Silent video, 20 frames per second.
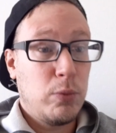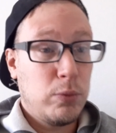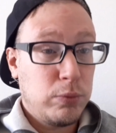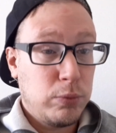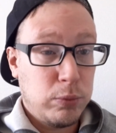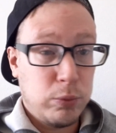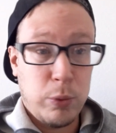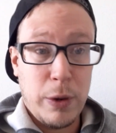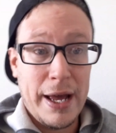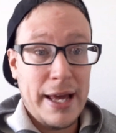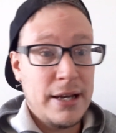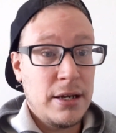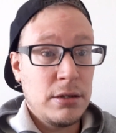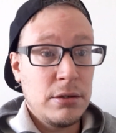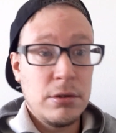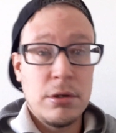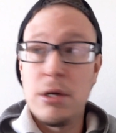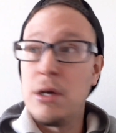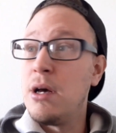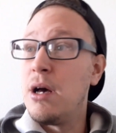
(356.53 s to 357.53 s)

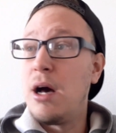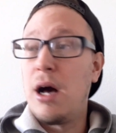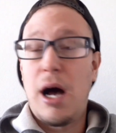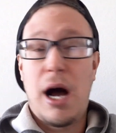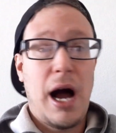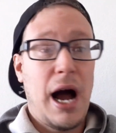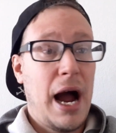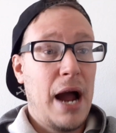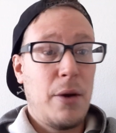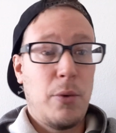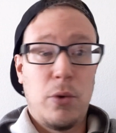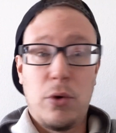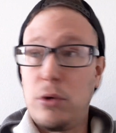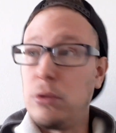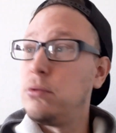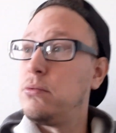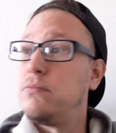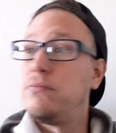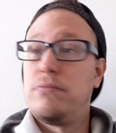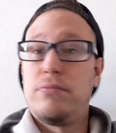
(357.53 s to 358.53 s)
win, I
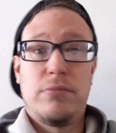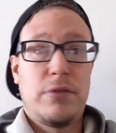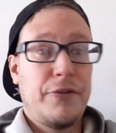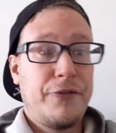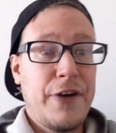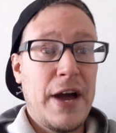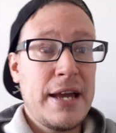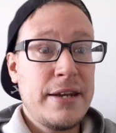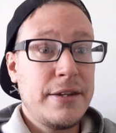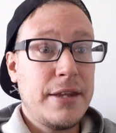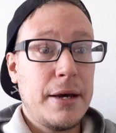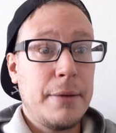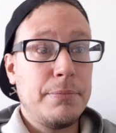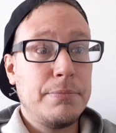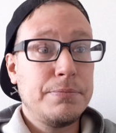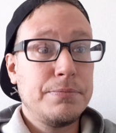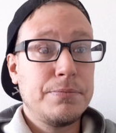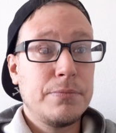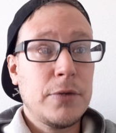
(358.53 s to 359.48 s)
will defend them.